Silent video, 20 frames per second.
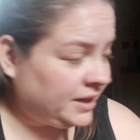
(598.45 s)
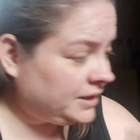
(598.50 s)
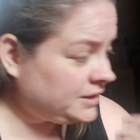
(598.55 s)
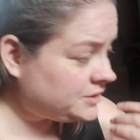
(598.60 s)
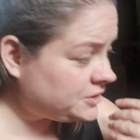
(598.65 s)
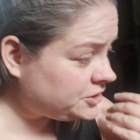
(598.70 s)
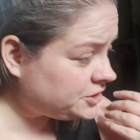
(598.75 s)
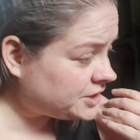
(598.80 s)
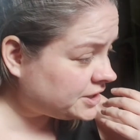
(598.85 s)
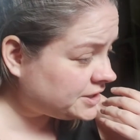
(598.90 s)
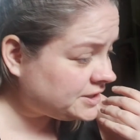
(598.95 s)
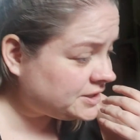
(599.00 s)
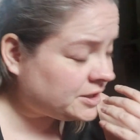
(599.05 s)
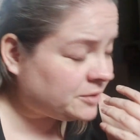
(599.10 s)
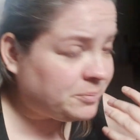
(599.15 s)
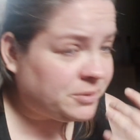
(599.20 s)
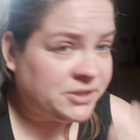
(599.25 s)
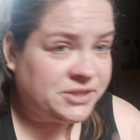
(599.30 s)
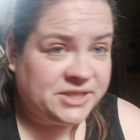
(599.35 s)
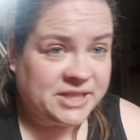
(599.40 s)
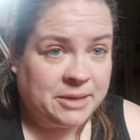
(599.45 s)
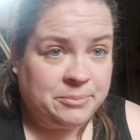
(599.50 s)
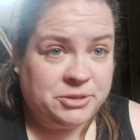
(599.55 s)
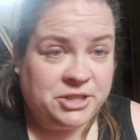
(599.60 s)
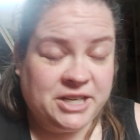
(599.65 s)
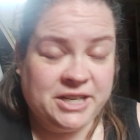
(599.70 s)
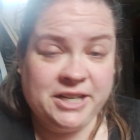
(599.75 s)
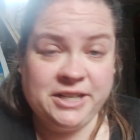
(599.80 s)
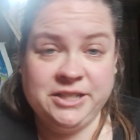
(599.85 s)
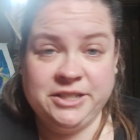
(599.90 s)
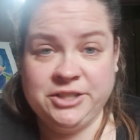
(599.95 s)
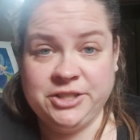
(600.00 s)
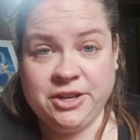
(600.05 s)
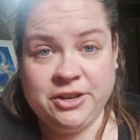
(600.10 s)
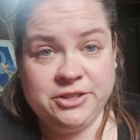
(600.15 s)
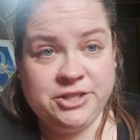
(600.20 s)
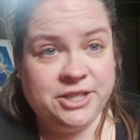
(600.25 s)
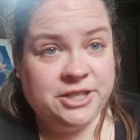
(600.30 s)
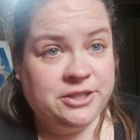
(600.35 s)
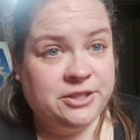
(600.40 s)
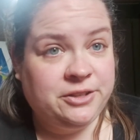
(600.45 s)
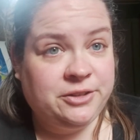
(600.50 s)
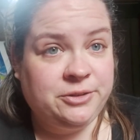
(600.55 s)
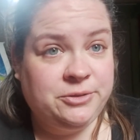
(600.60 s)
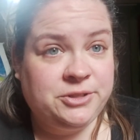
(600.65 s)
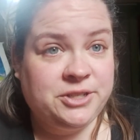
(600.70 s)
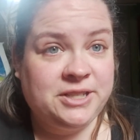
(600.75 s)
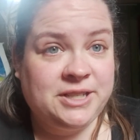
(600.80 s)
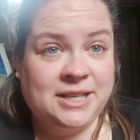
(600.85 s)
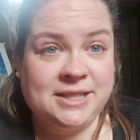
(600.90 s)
It's just our perception and indulging in the illusion